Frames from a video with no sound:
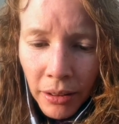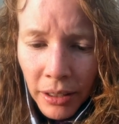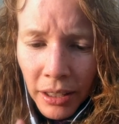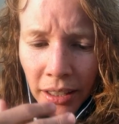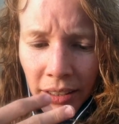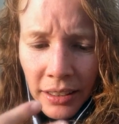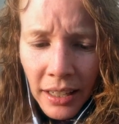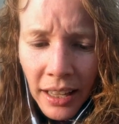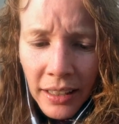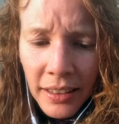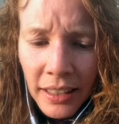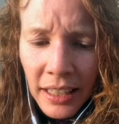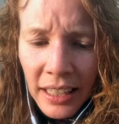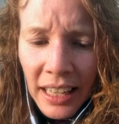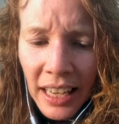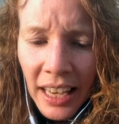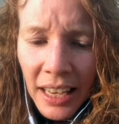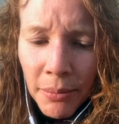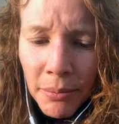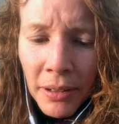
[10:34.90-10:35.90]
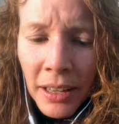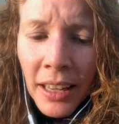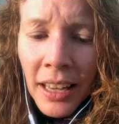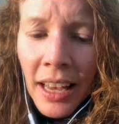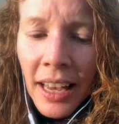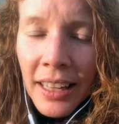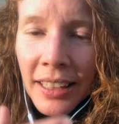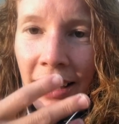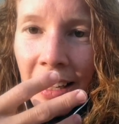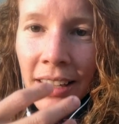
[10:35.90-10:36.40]
and nothing came.
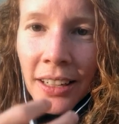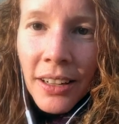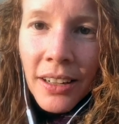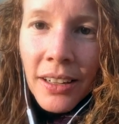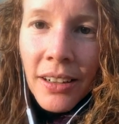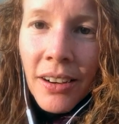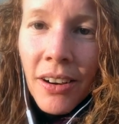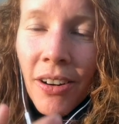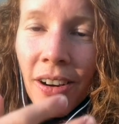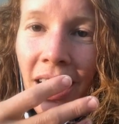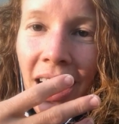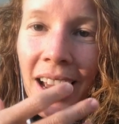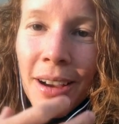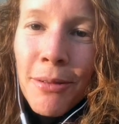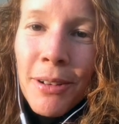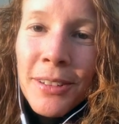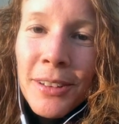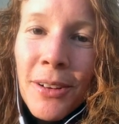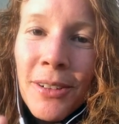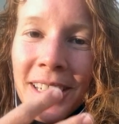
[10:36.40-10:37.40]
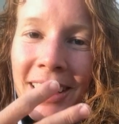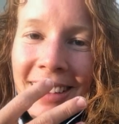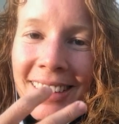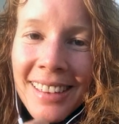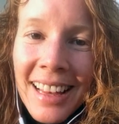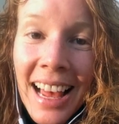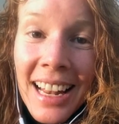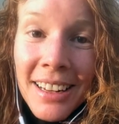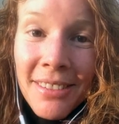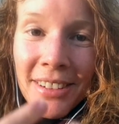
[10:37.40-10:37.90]
And then I was only
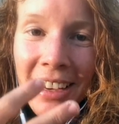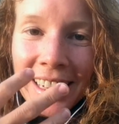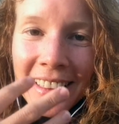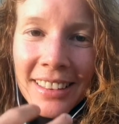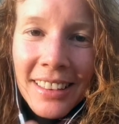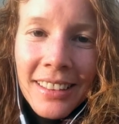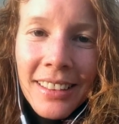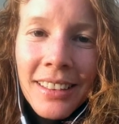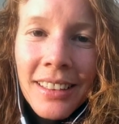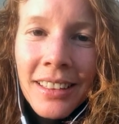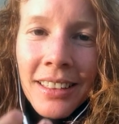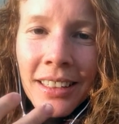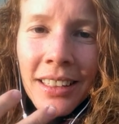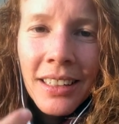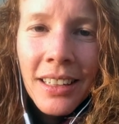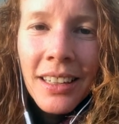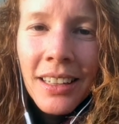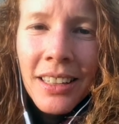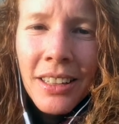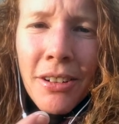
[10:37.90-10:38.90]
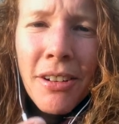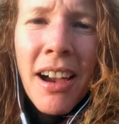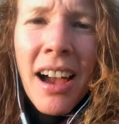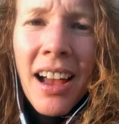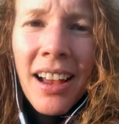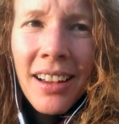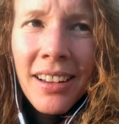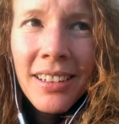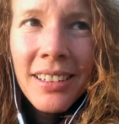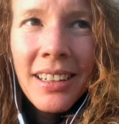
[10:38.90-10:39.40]
salivating. You
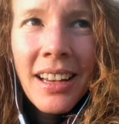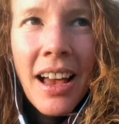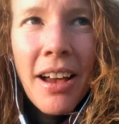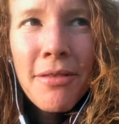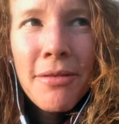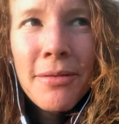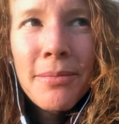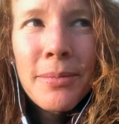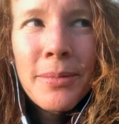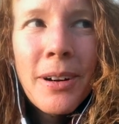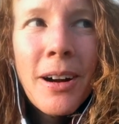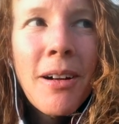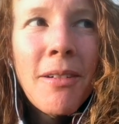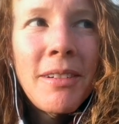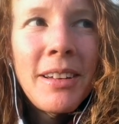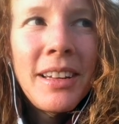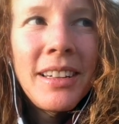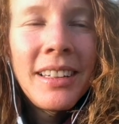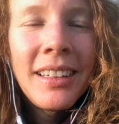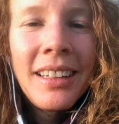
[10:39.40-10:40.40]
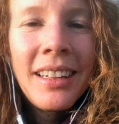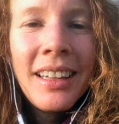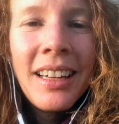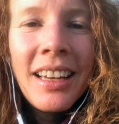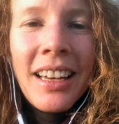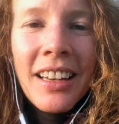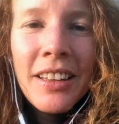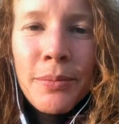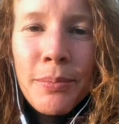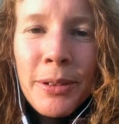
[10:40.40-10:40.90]
have probably
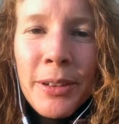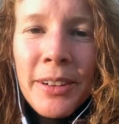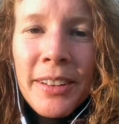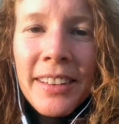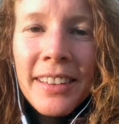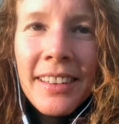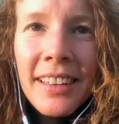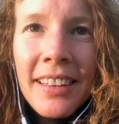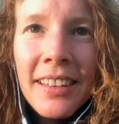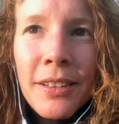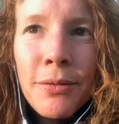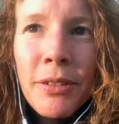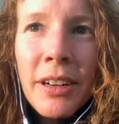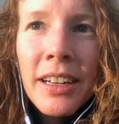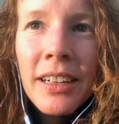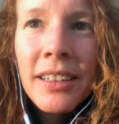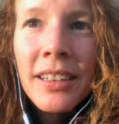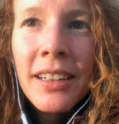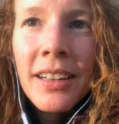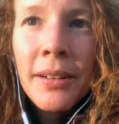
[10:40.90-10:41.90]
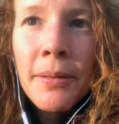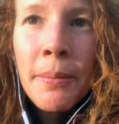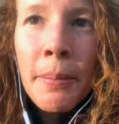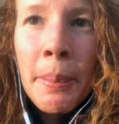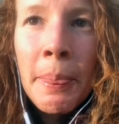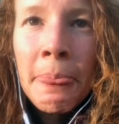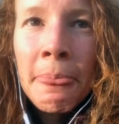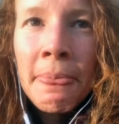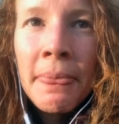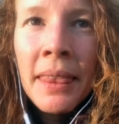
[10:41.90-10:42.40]
experienced this when
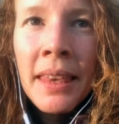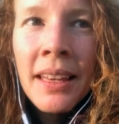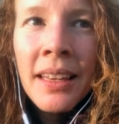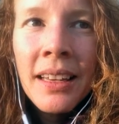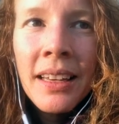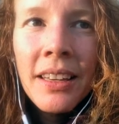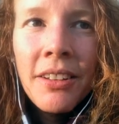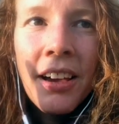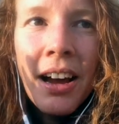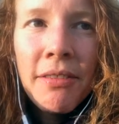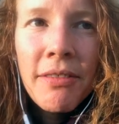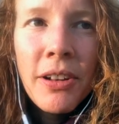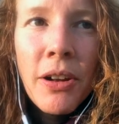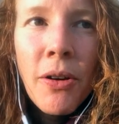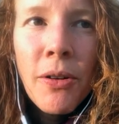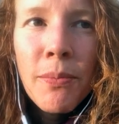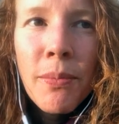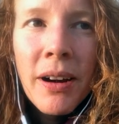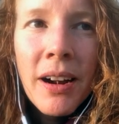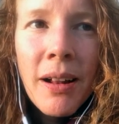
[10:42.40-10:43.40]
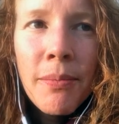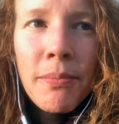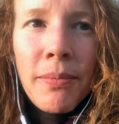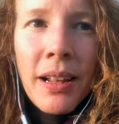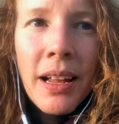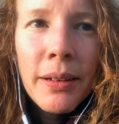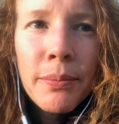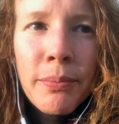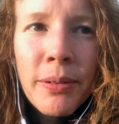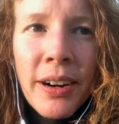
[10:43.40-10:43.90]
you have low
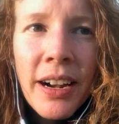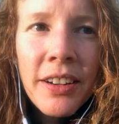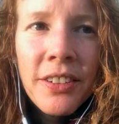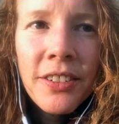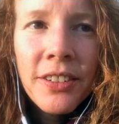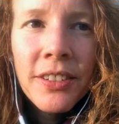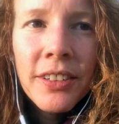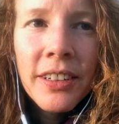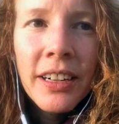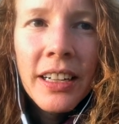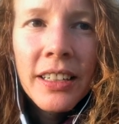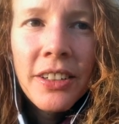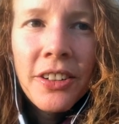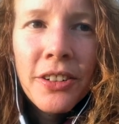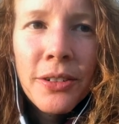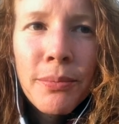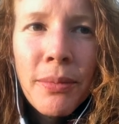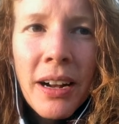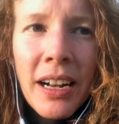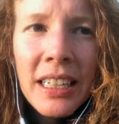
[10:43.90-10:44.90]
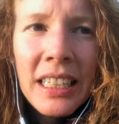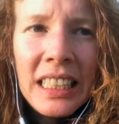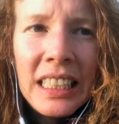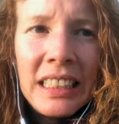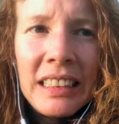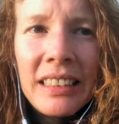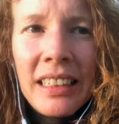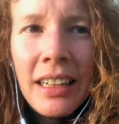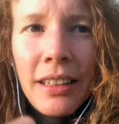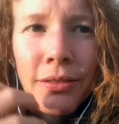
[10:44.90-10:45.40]
blood pressure and your body
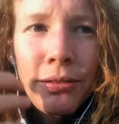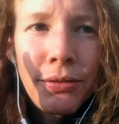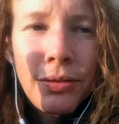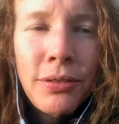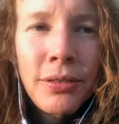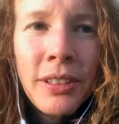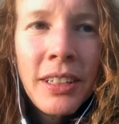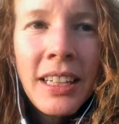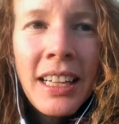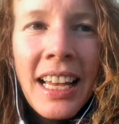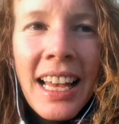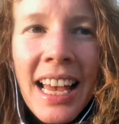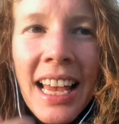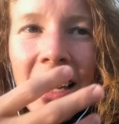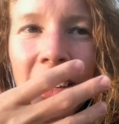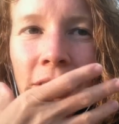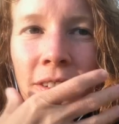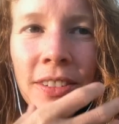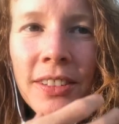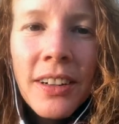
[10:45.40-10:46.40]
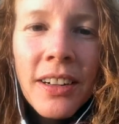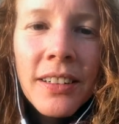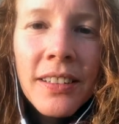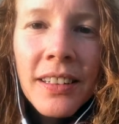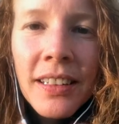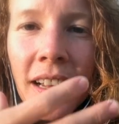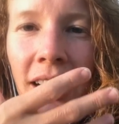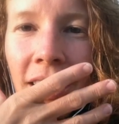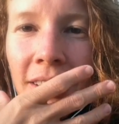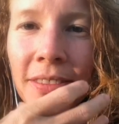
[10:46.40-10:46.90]
is like, and you start
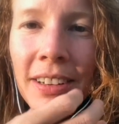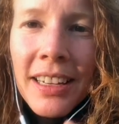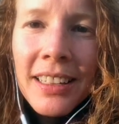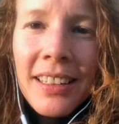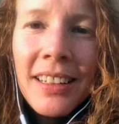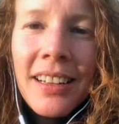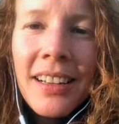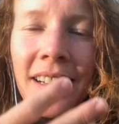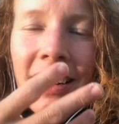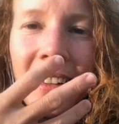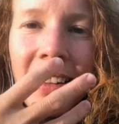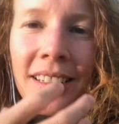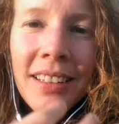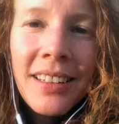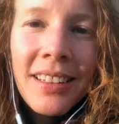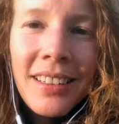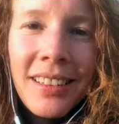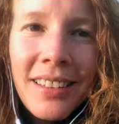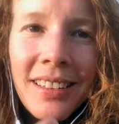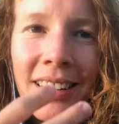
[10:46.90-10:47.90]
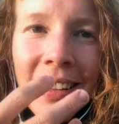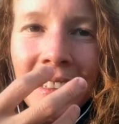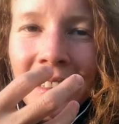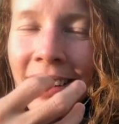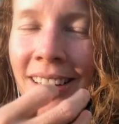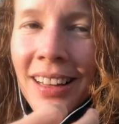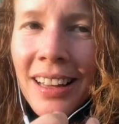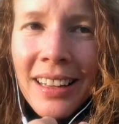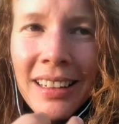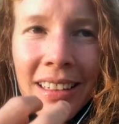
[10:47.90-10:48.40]
salivating a lot, and it's
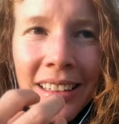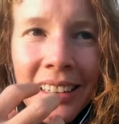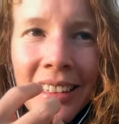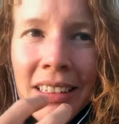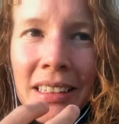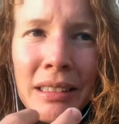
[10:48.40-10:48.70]
like